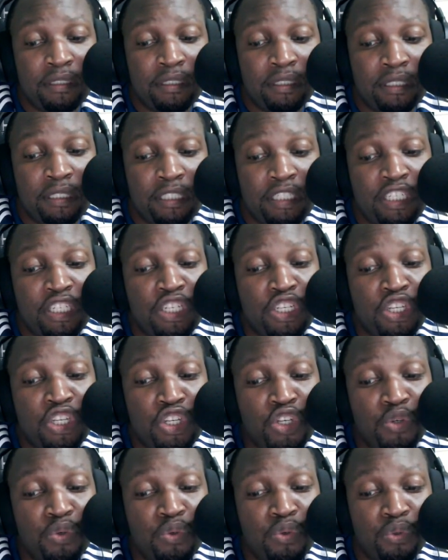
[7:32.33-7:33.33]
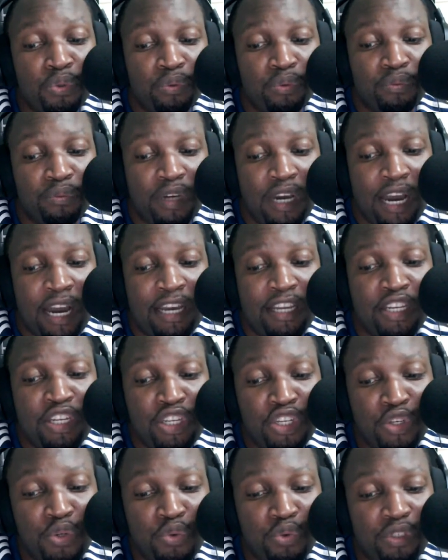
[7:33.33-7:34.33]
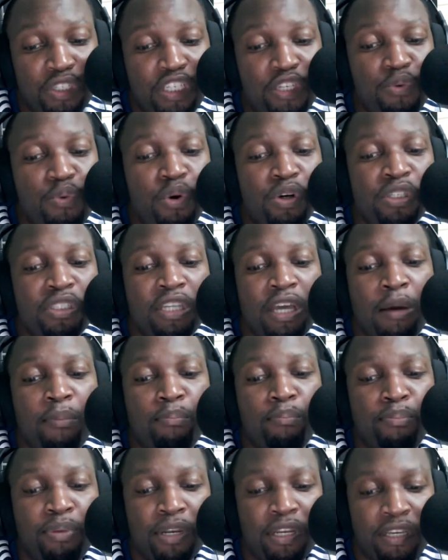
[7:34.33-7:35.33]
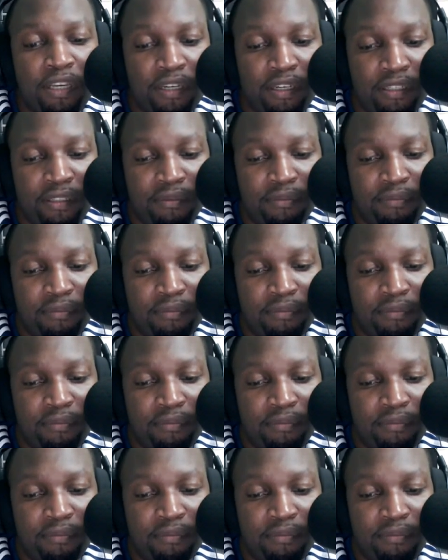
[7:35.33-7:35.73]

knew he was a player